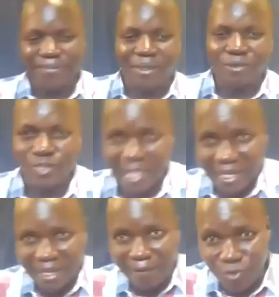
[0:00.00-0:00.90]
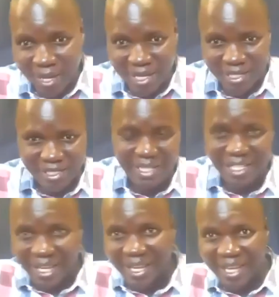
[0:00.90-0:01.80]
to check if you
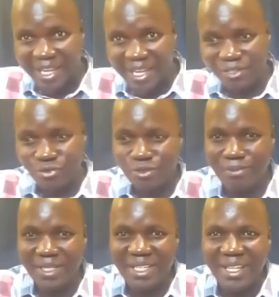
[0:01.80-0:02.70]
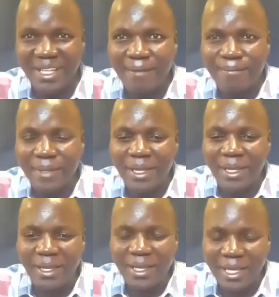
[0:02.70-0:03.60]
really understood me.
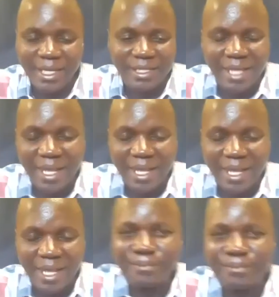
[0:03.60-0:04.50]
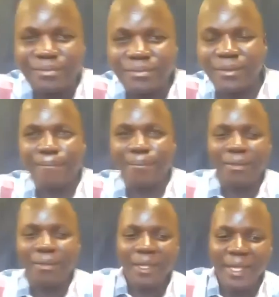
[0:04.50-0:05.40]
Let us agree.
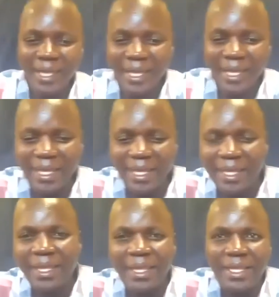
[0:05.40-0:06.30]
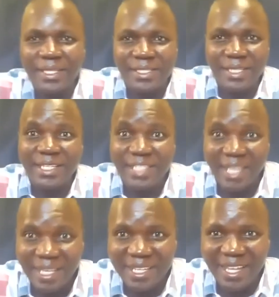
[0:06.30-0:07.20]
Is a
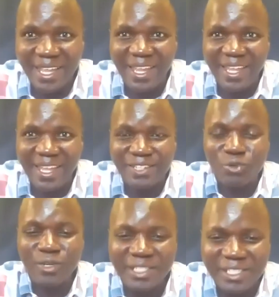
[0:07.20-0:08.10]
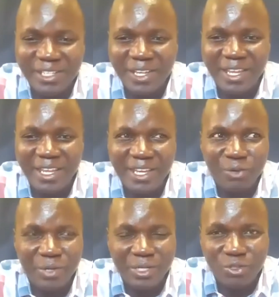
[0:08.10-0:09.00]
jelly a solid,
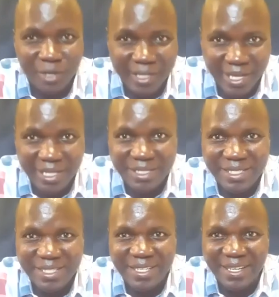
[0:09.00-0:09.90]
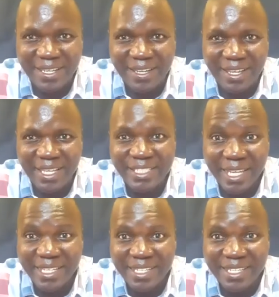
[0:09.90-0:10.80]
liquid, or a gas? Jelly.